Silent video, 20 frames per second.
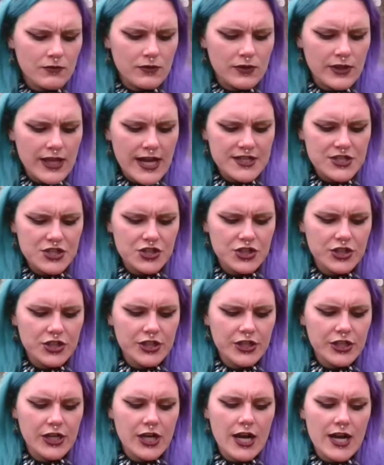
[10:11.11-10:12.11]
Last
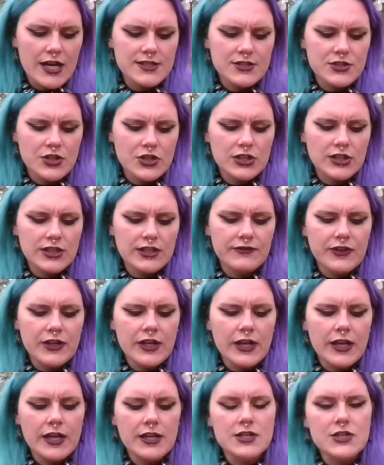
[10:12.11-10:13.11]
year, I started
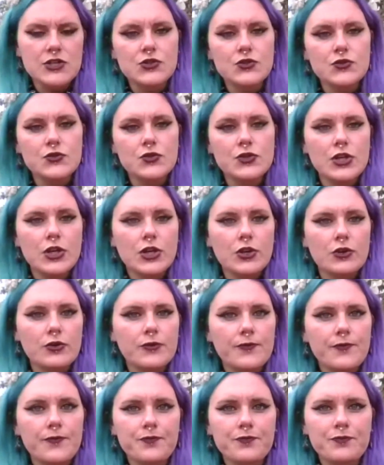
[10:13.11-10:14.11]
living in a studio
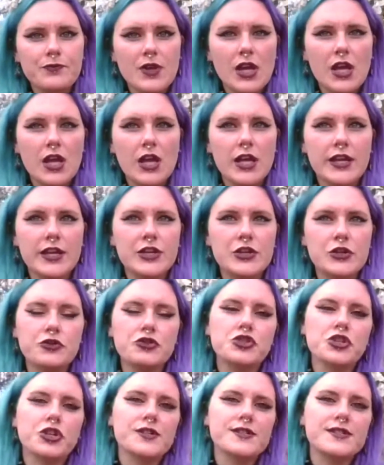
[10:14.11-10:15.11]
in New
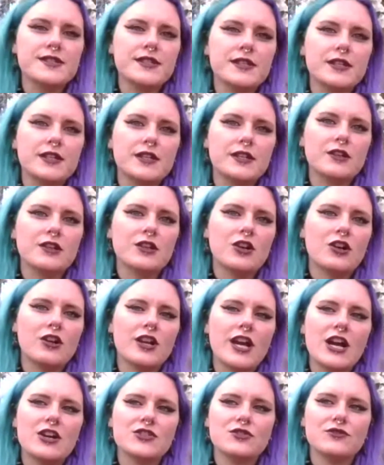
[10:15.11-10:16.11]
Jersey called
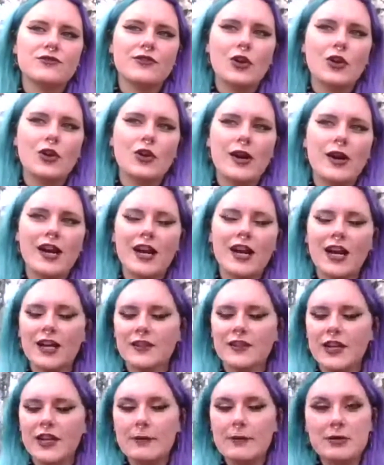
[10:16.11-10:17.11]
House of Robot. I
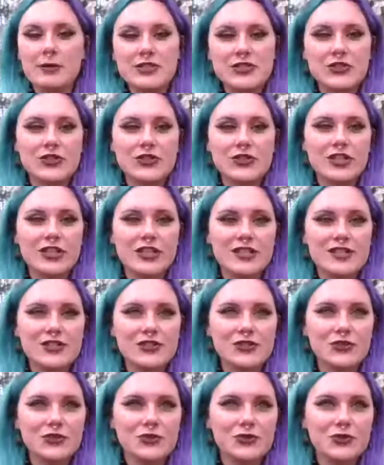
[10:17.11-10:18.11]
got the opportunity
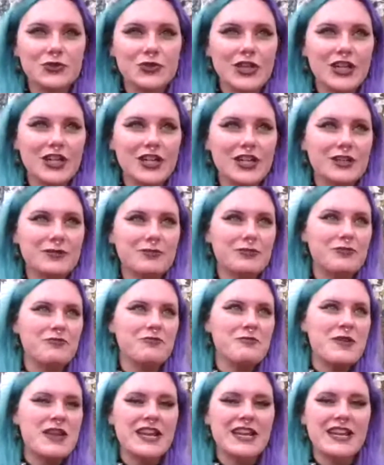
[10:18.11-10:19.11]
to
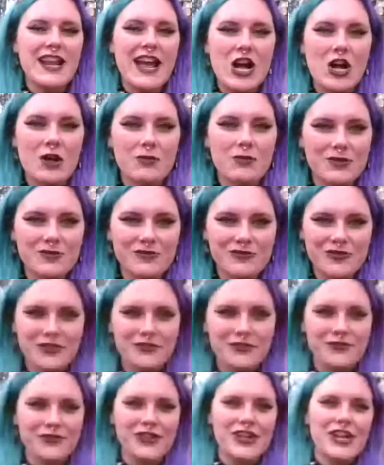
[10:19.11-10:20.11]
make an album for
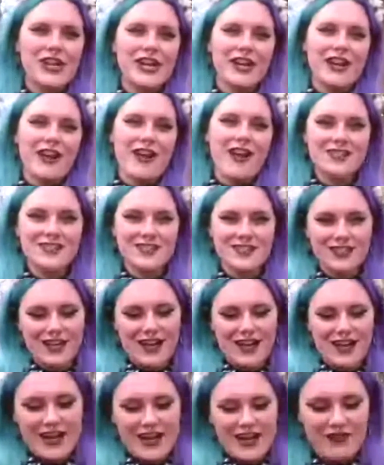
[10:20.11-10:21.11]
free, and I asked the
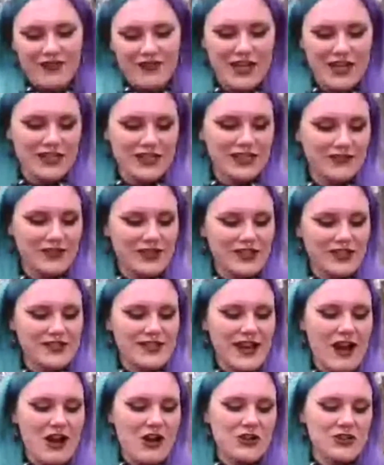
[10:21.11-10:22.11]
guy if I could live at his
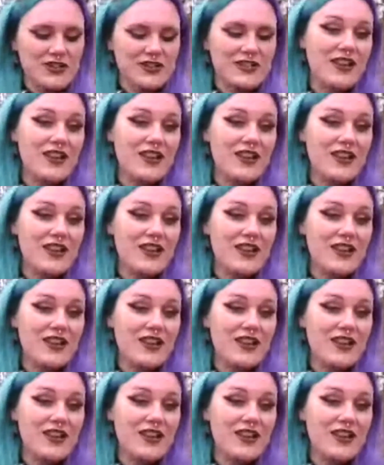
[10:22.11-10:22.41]
house